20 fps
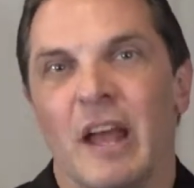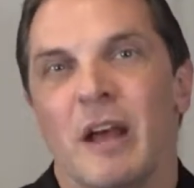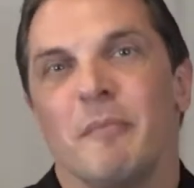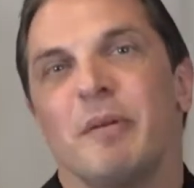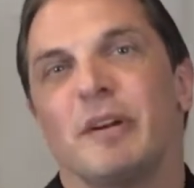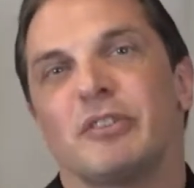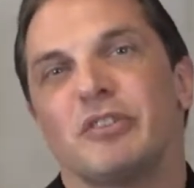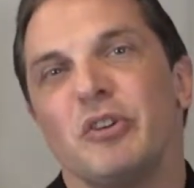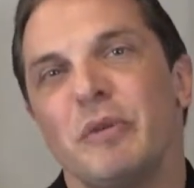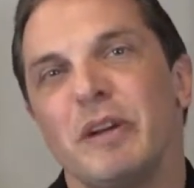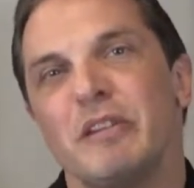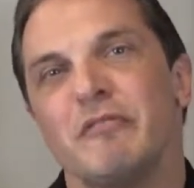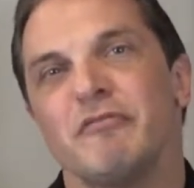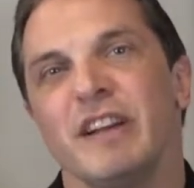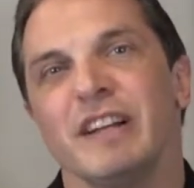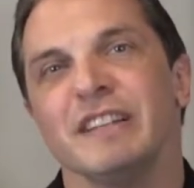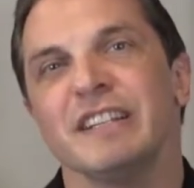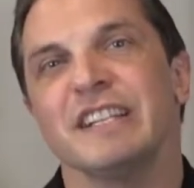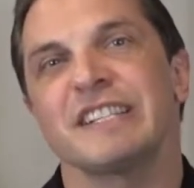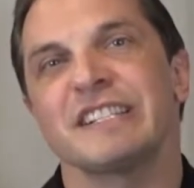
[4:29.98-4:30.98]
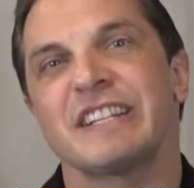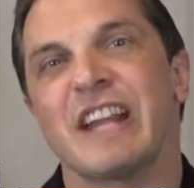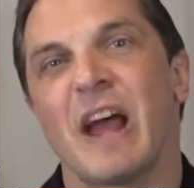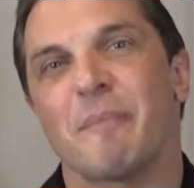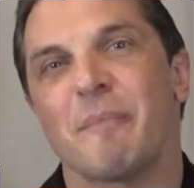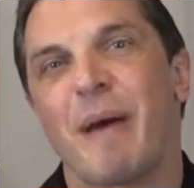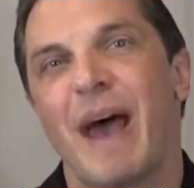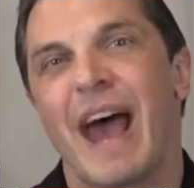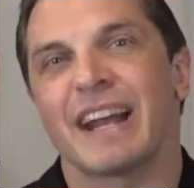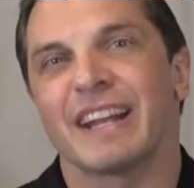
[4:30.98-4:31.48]
But do we really
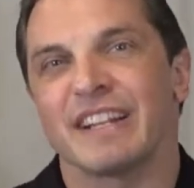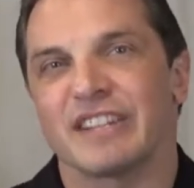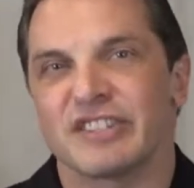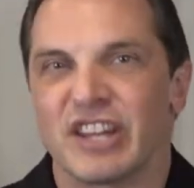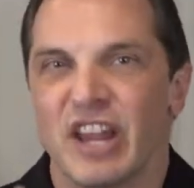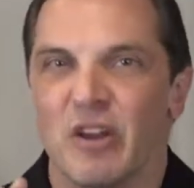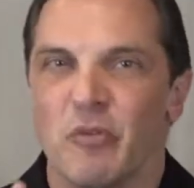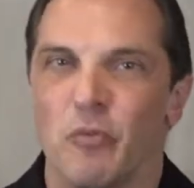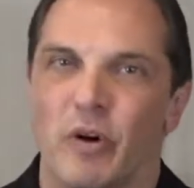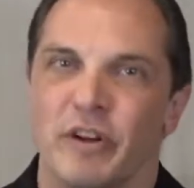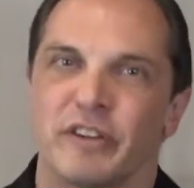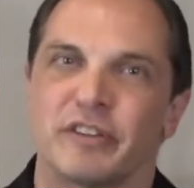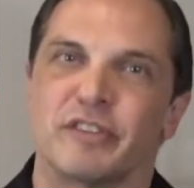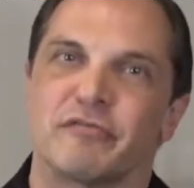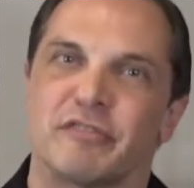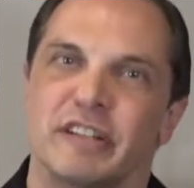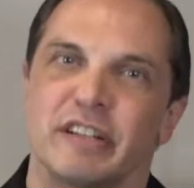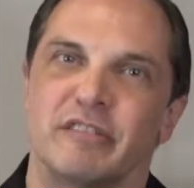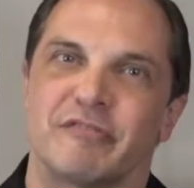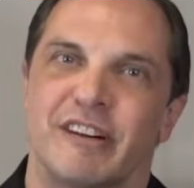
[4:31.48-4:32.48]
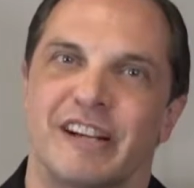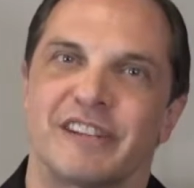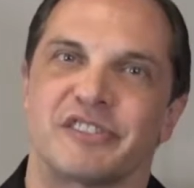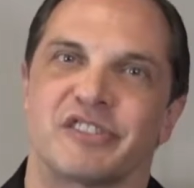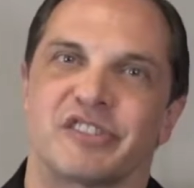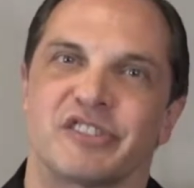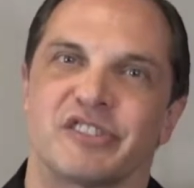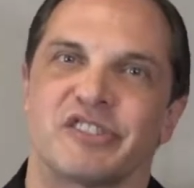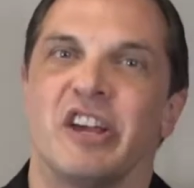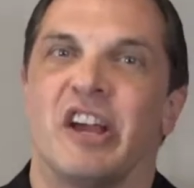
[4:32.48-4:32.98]
step back and say, what are the real
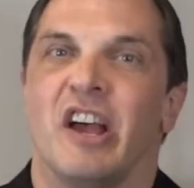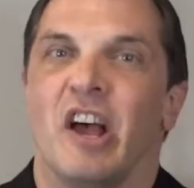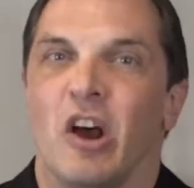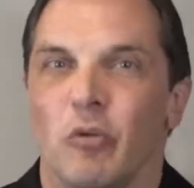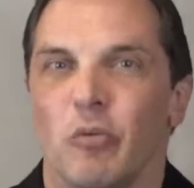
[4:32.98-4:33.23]
risks?